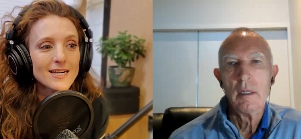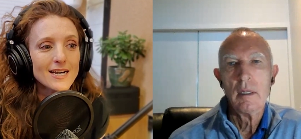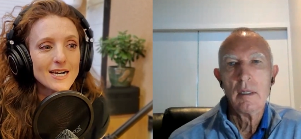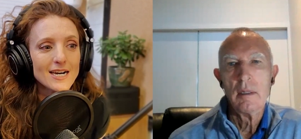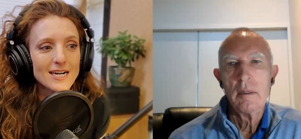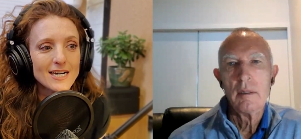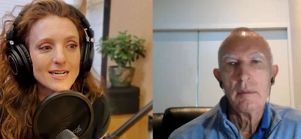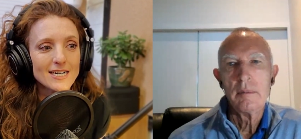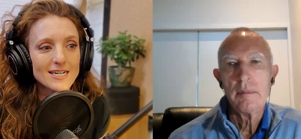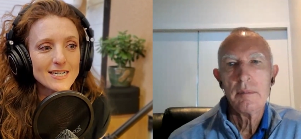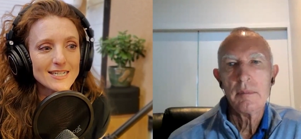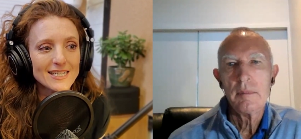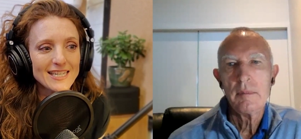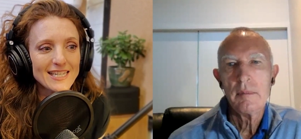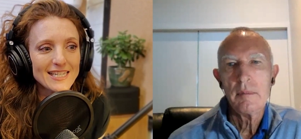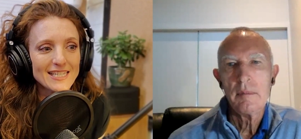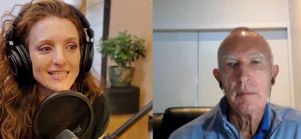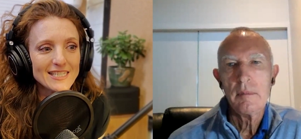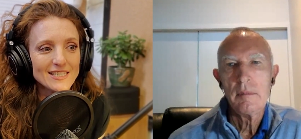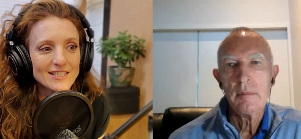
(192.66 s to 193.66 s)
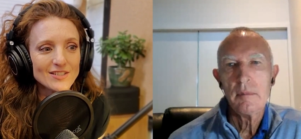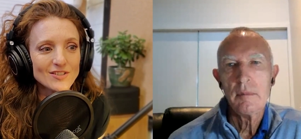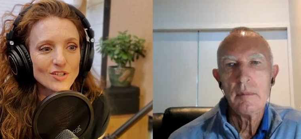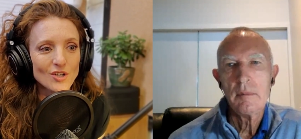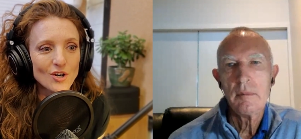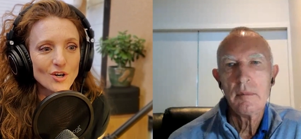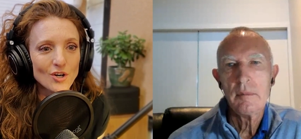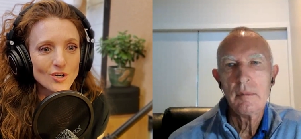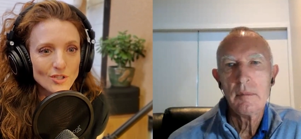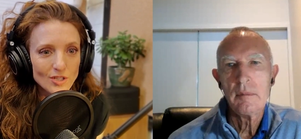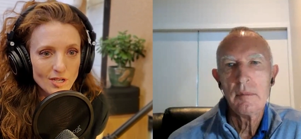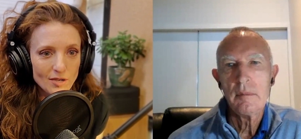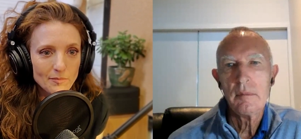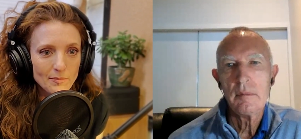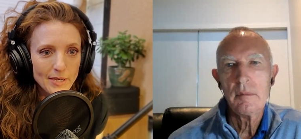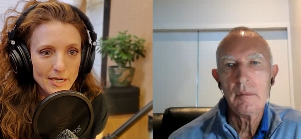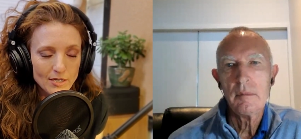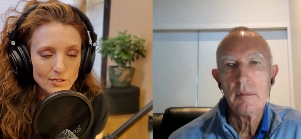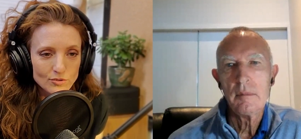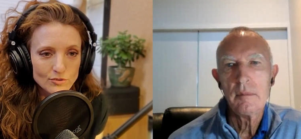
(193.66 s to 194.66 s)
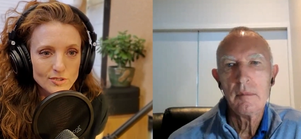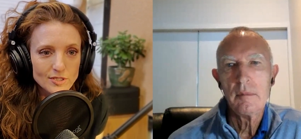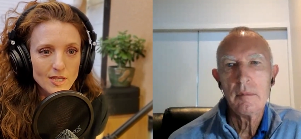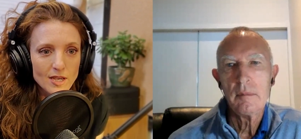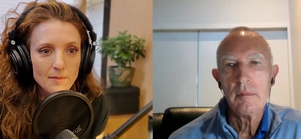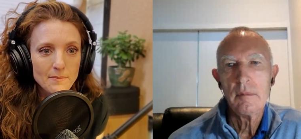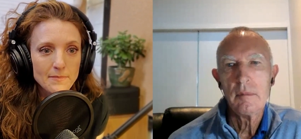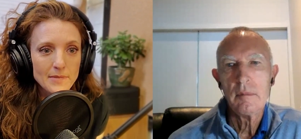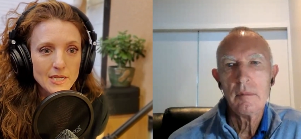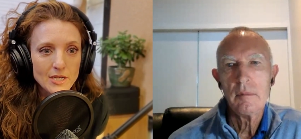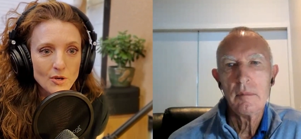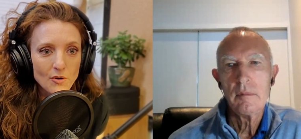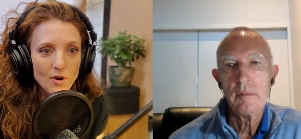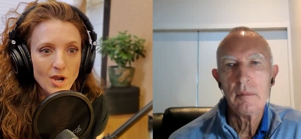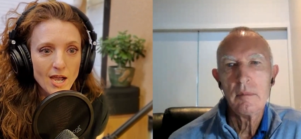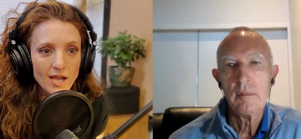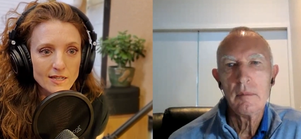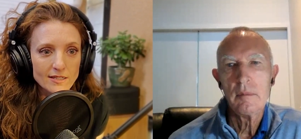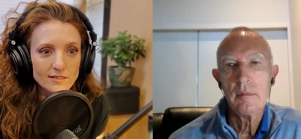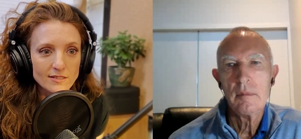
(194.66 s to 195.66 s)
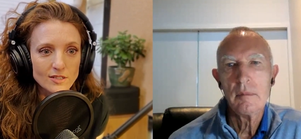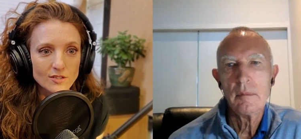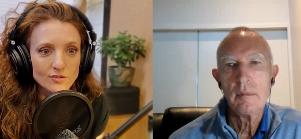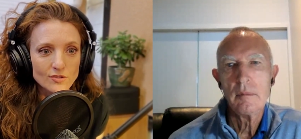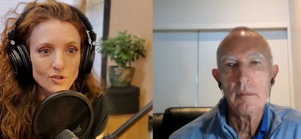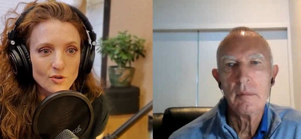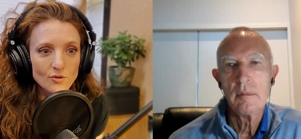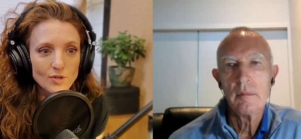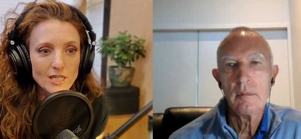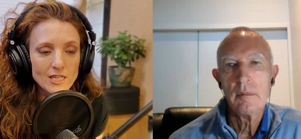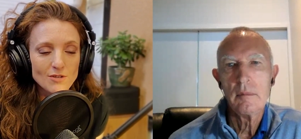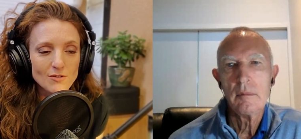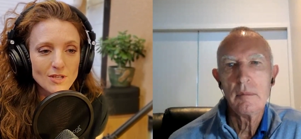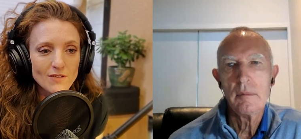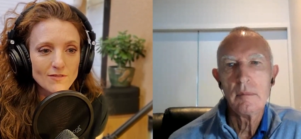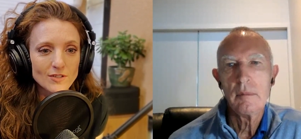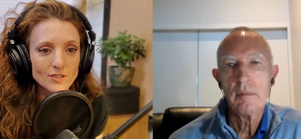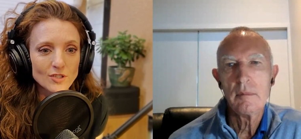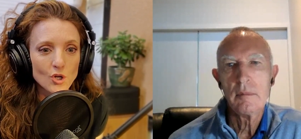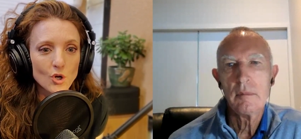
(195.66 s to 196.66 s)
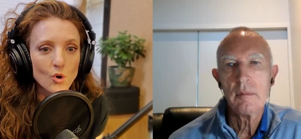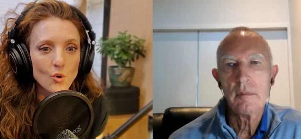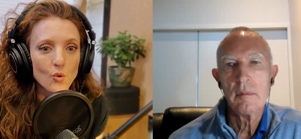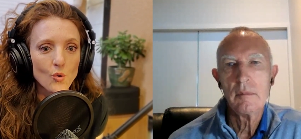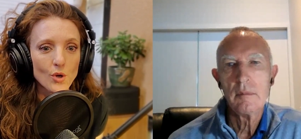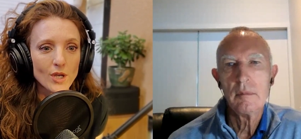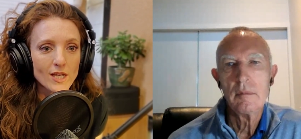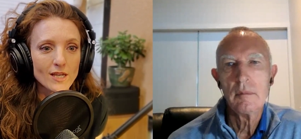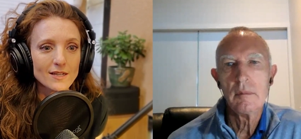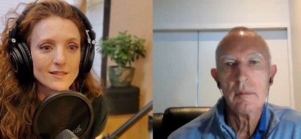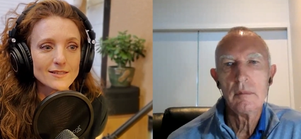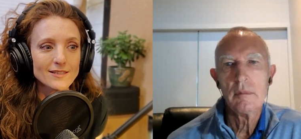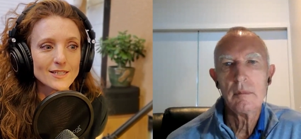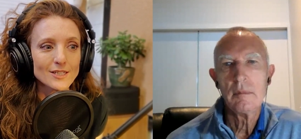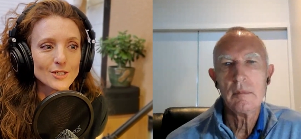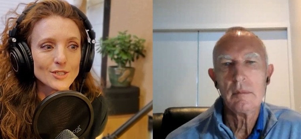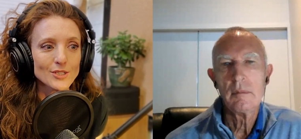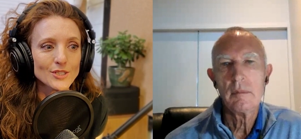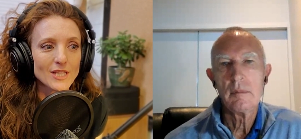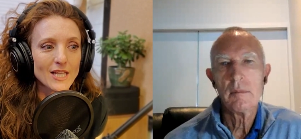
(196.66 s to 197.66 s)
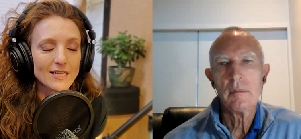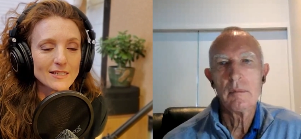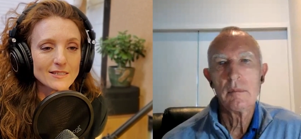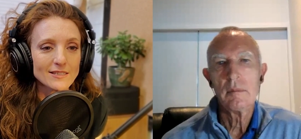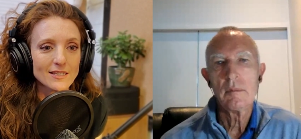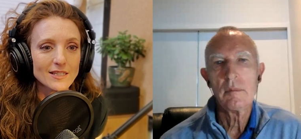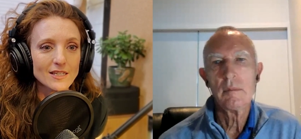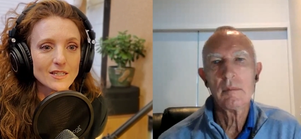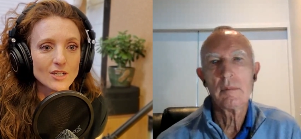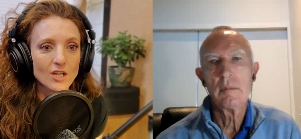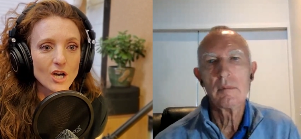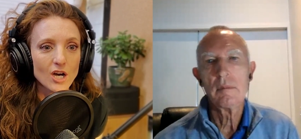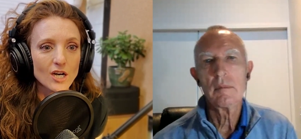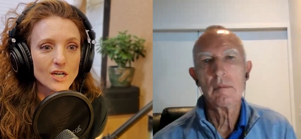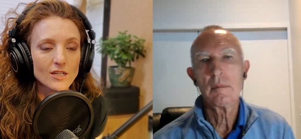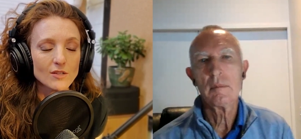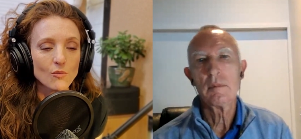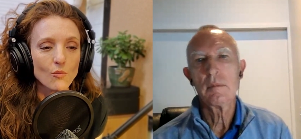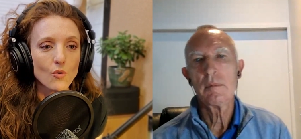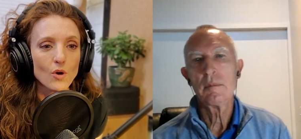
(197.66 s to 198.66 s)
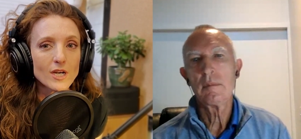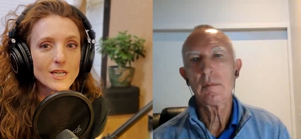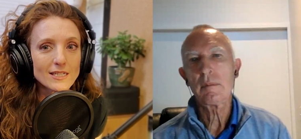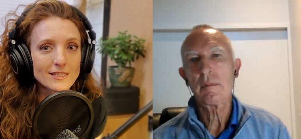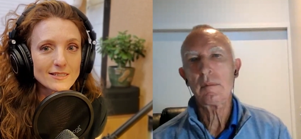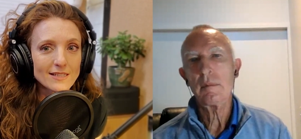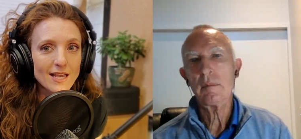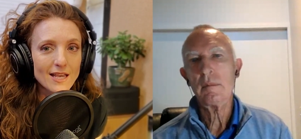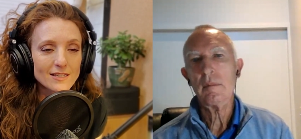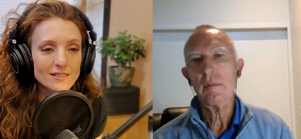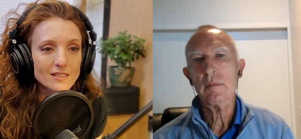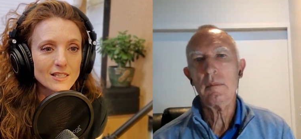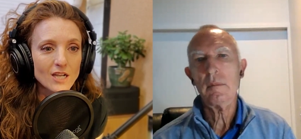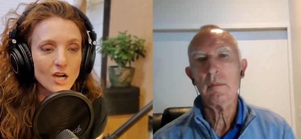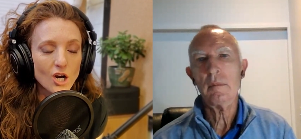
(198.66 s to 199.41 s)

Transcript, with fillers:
Speaker 1: uh, is all about amino acids. So, can you give us a quick little lesson on what exactly